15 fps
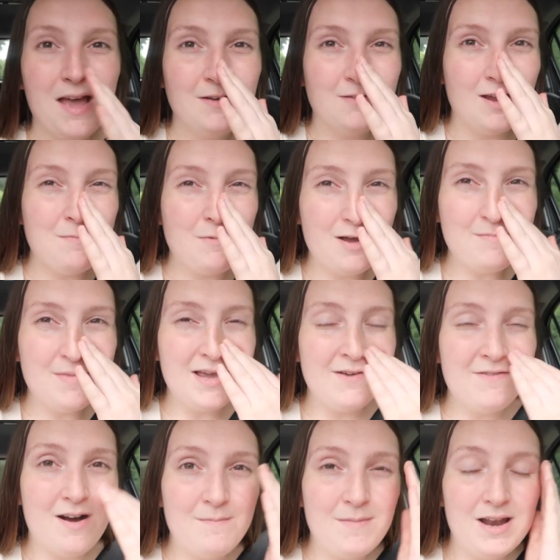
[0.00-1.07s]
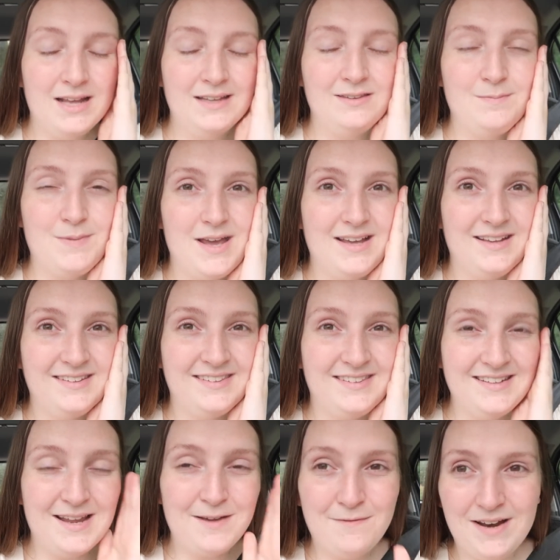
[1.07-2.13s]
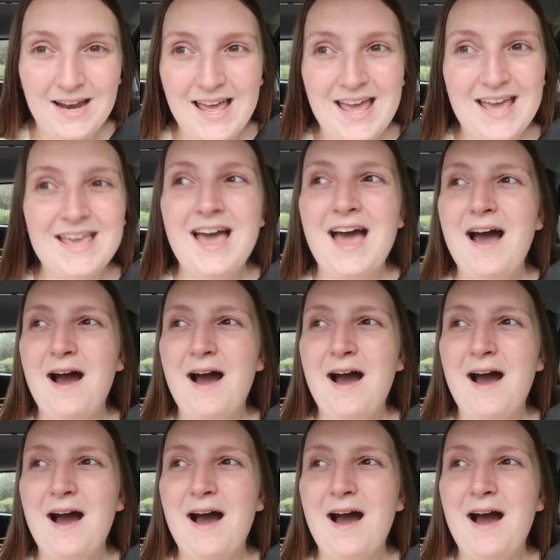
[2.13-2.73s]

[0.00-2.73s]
Don't mind me if I'm a little bit sniffly.